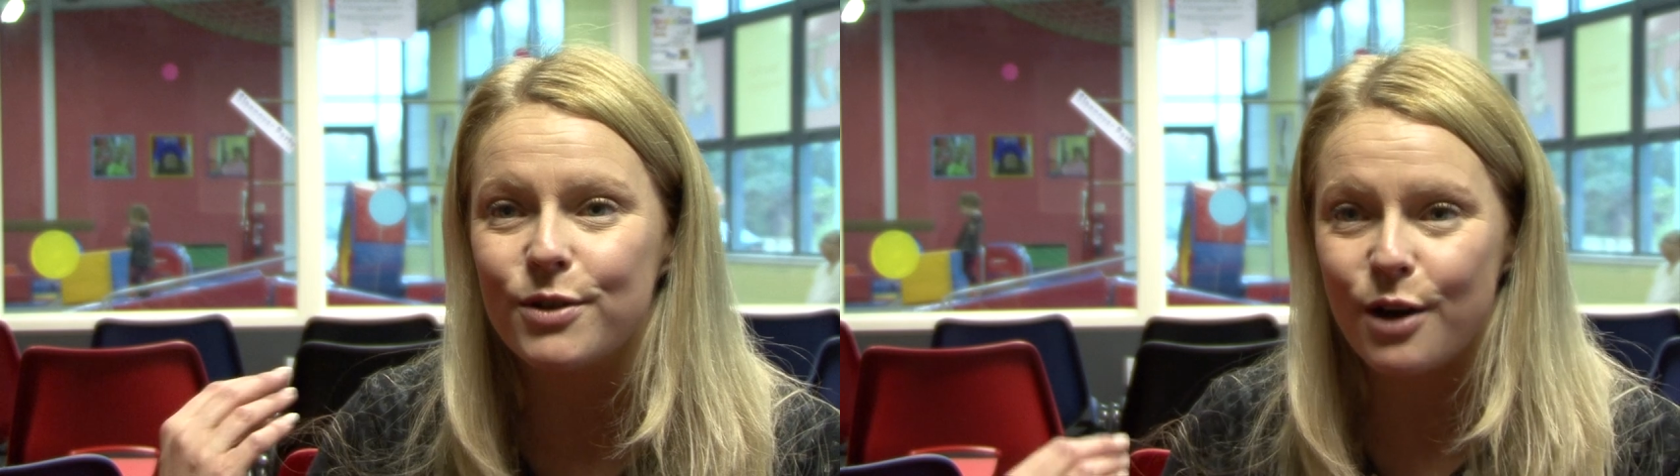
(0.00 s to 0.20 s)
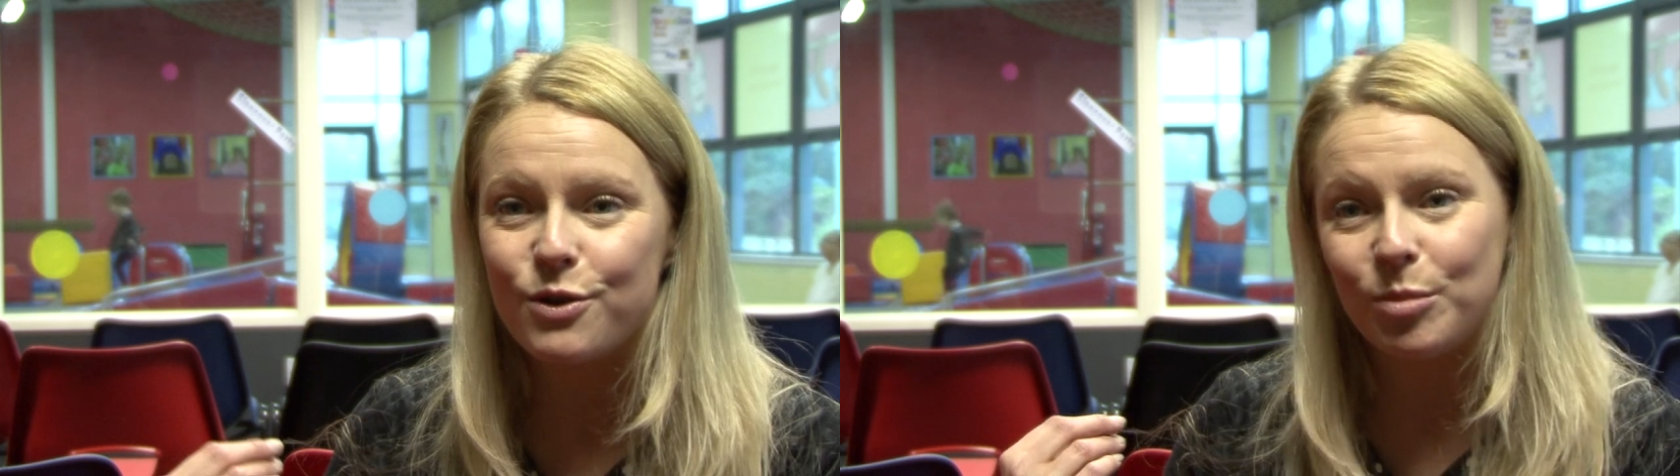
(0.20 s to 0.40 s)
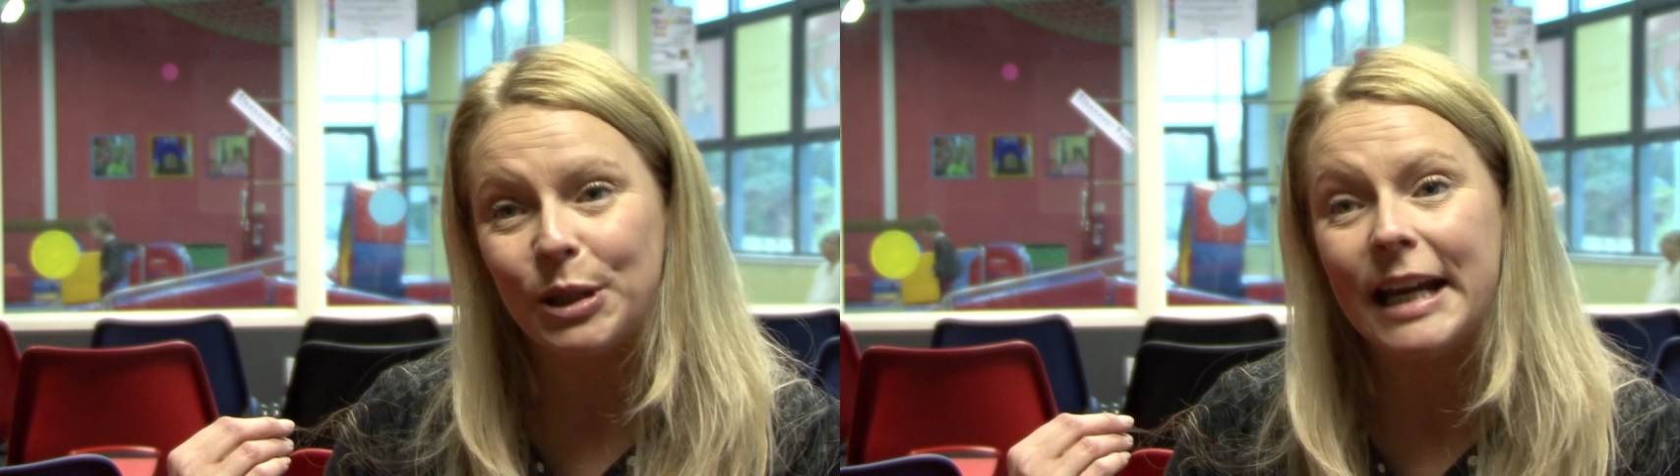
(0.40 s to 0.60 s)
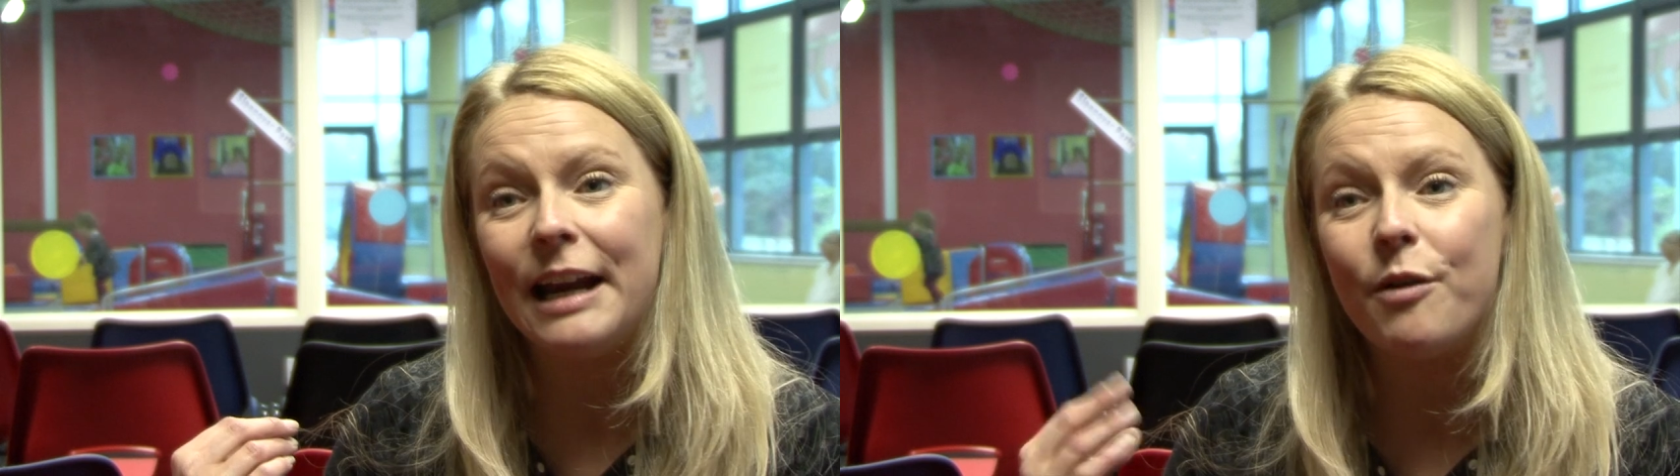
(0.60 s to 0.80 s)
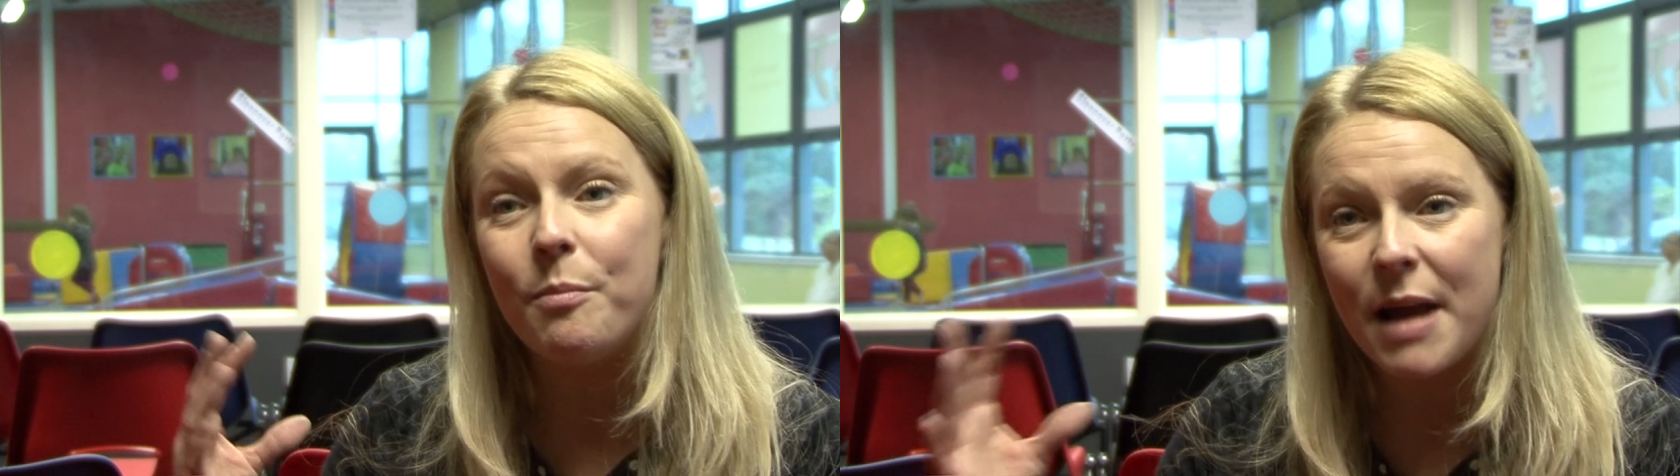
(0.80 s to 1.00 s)
sociable
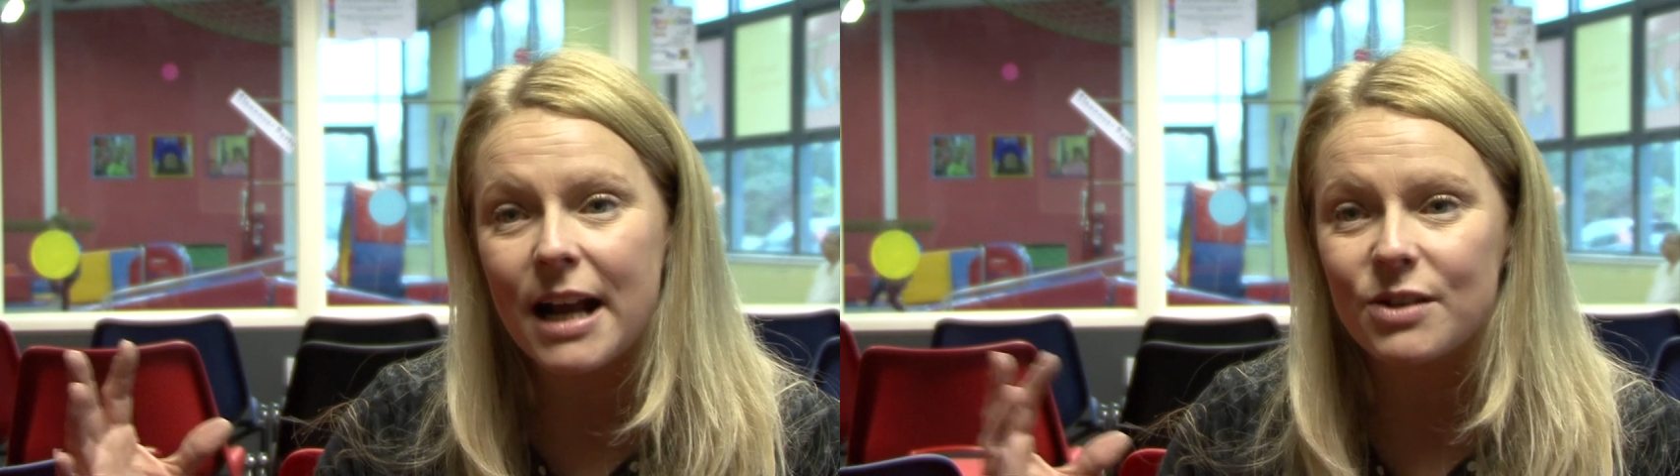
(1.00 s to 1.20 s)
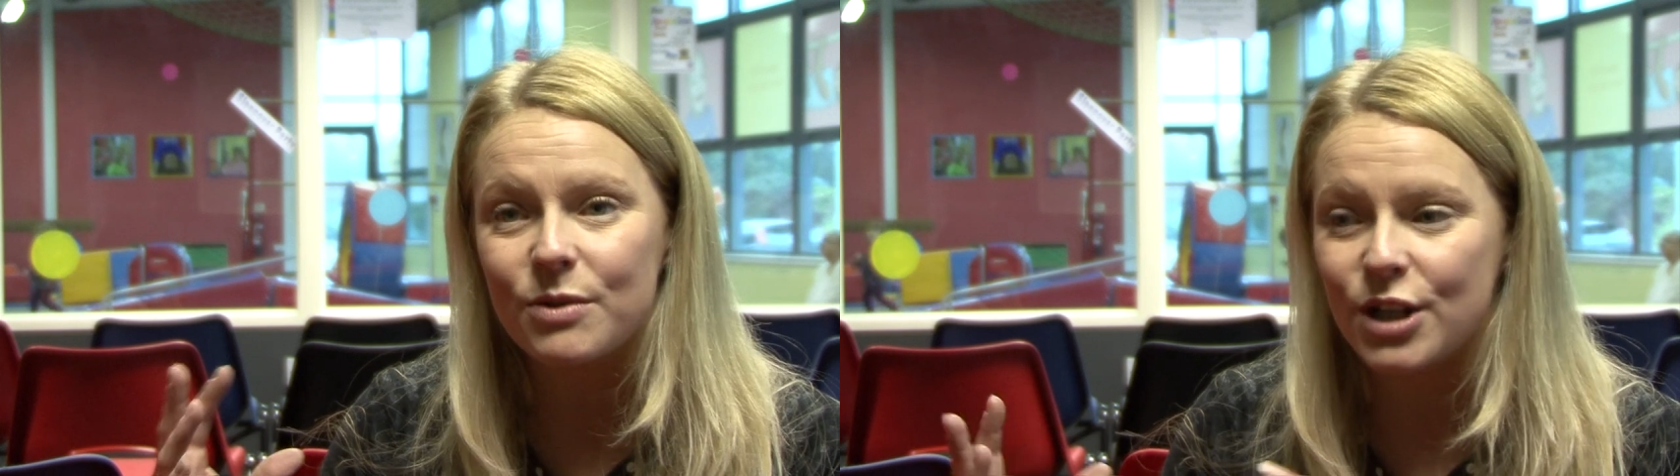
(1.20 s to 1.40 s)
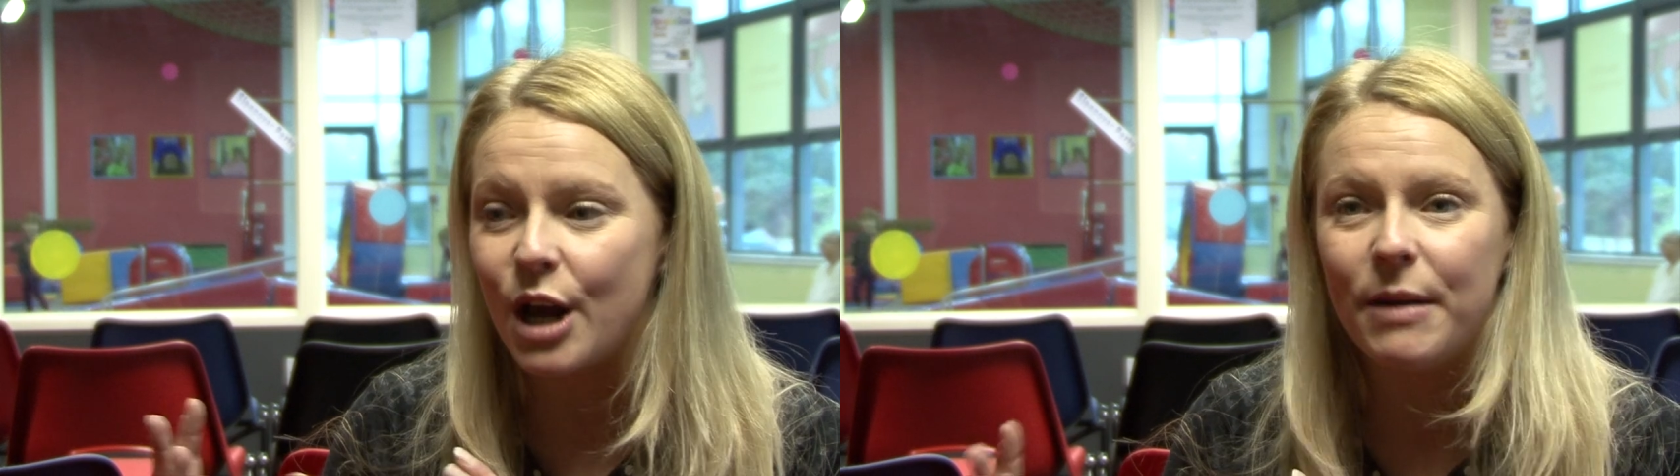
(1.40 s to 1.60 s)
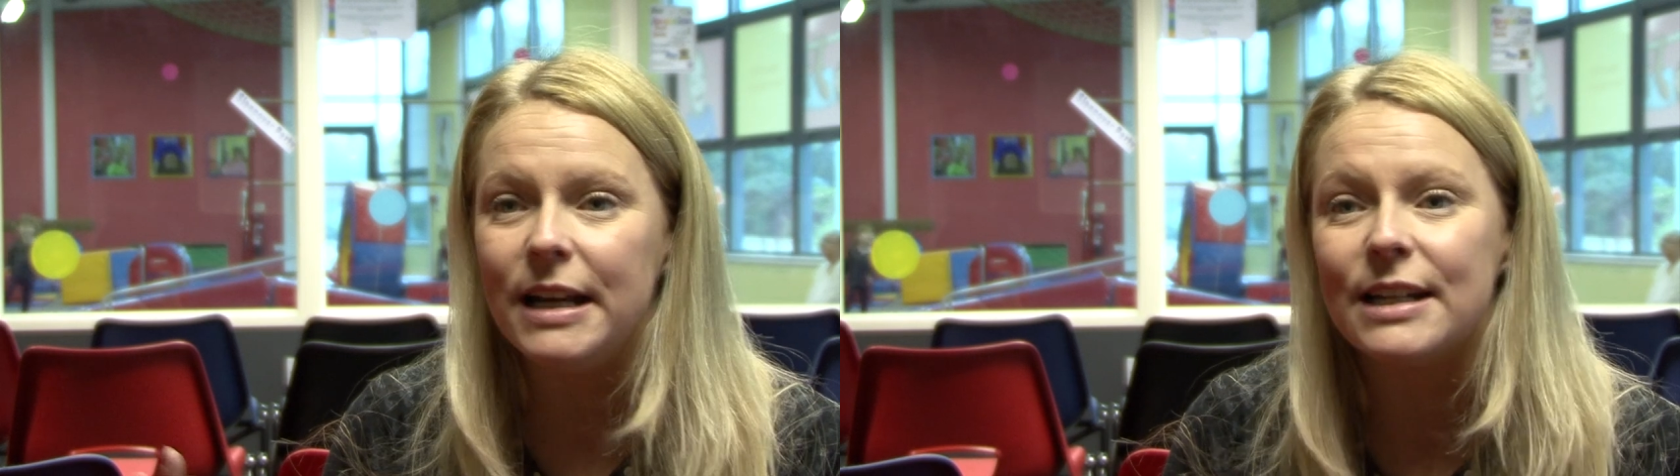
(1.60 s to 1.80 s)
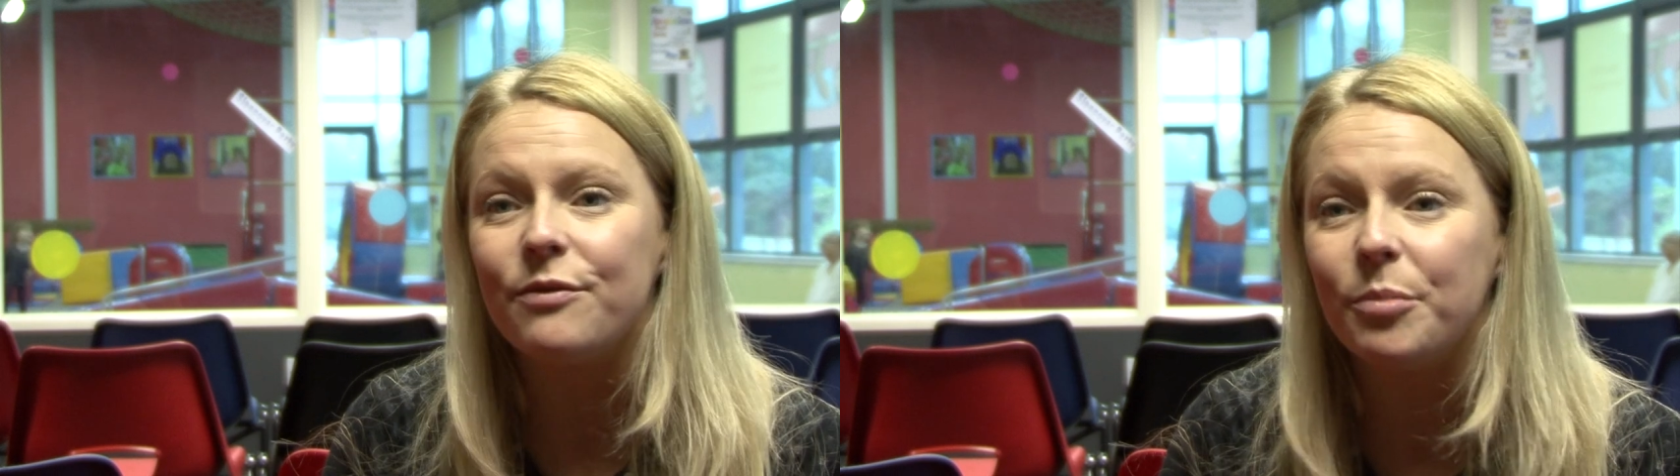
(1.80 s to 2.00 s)
here and mix with so
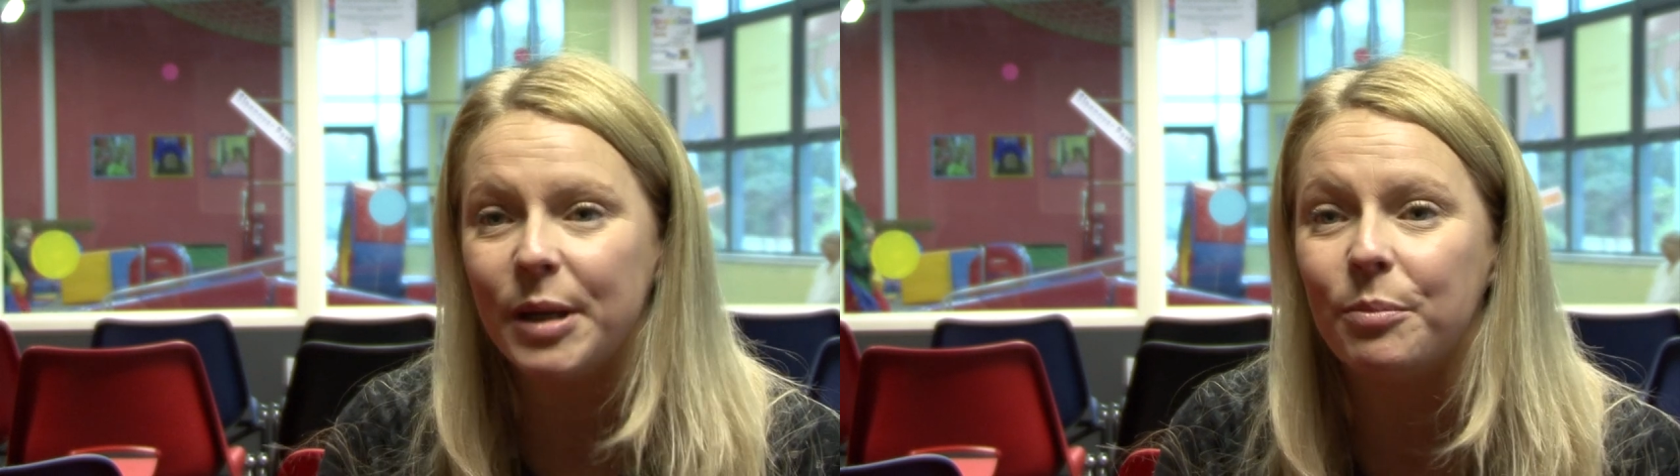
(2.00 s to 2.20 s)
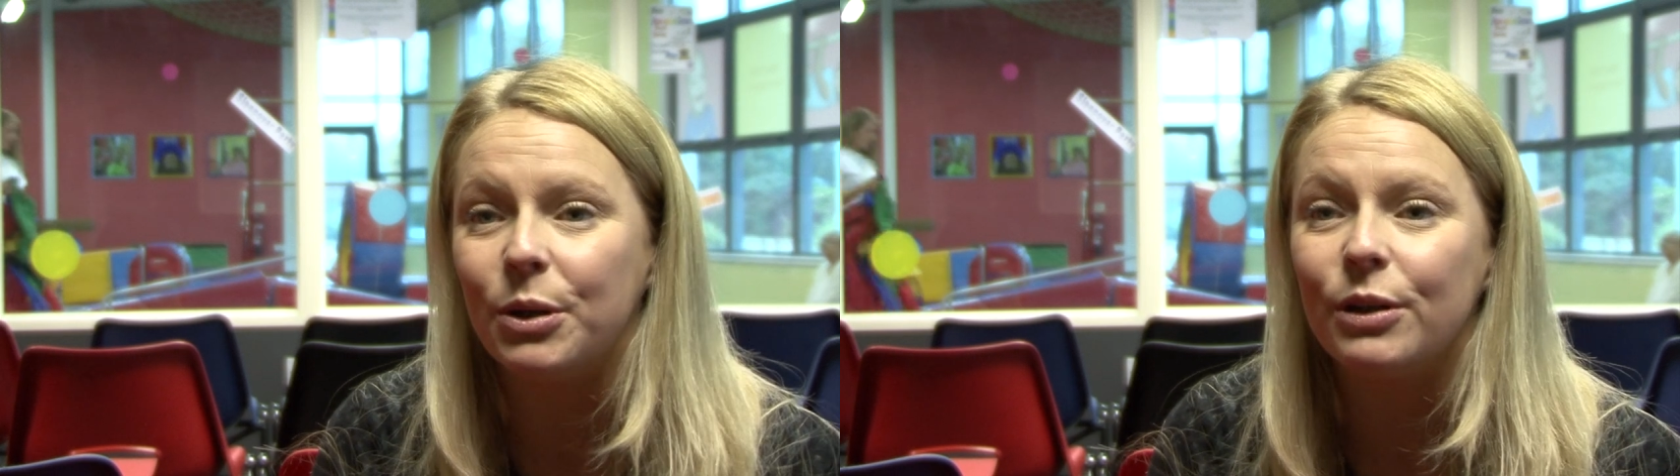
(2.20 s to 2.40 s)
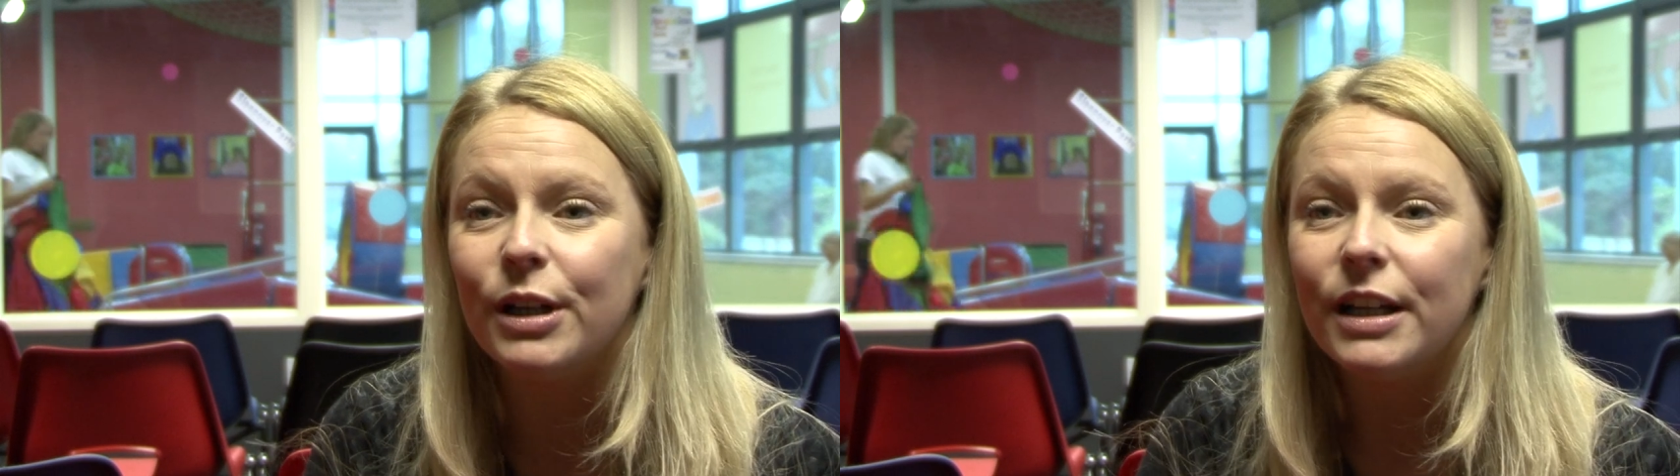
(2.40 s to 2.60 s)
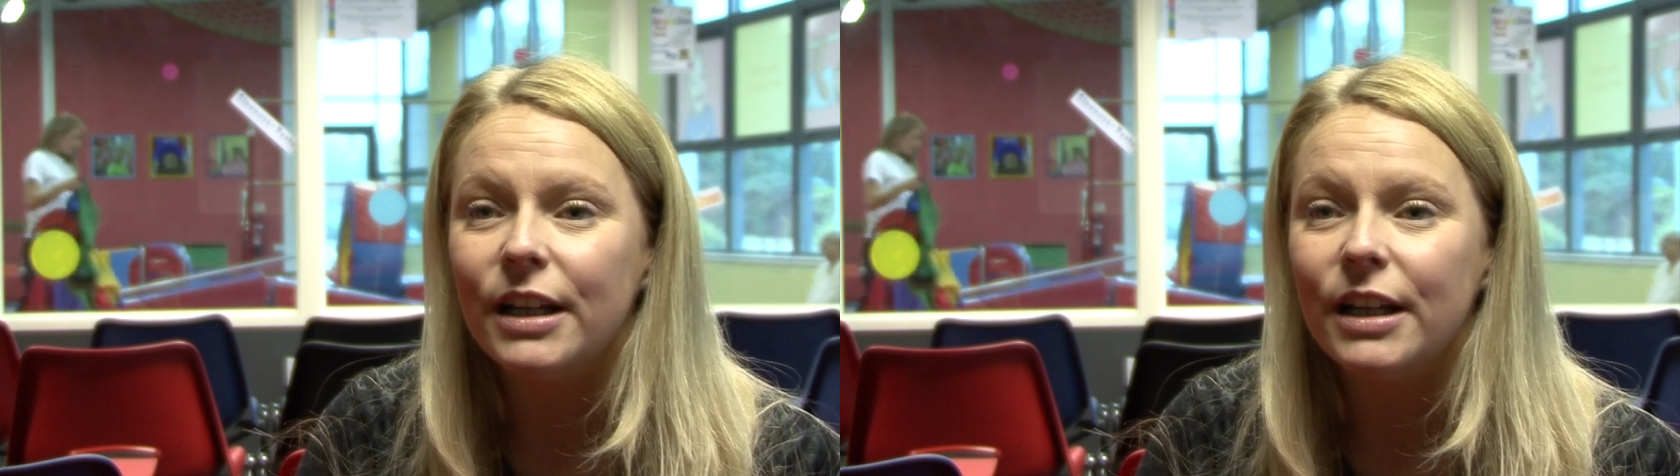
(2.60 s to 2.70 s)
many different people.